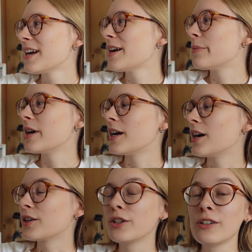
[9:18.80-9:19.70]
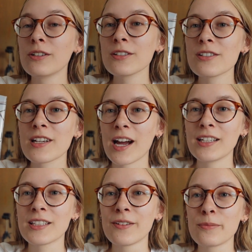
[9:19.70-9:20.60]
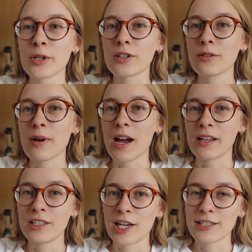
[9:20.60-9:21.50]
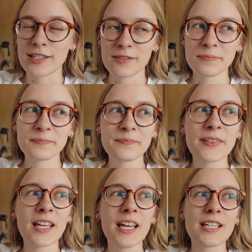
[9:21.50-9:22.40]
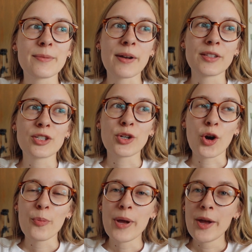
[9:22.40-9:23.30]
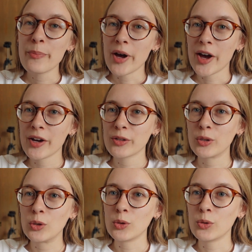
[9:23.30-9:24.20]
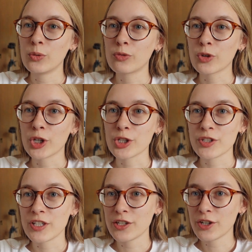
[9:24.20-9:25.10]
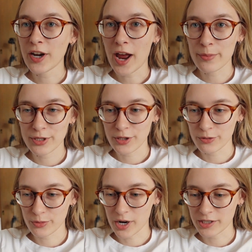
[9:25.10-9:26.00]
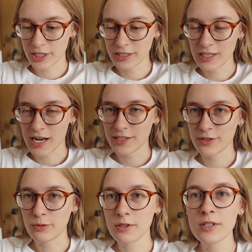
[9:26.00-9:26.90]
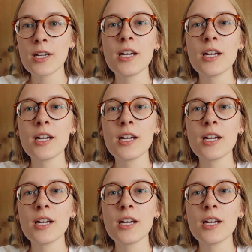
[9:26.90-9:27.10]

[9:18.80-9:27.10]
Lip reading: But A Good Girl's Guide to Love and Murder by Holly Jackson. It's about this girl, Pippa, who for her senior capstone project in high school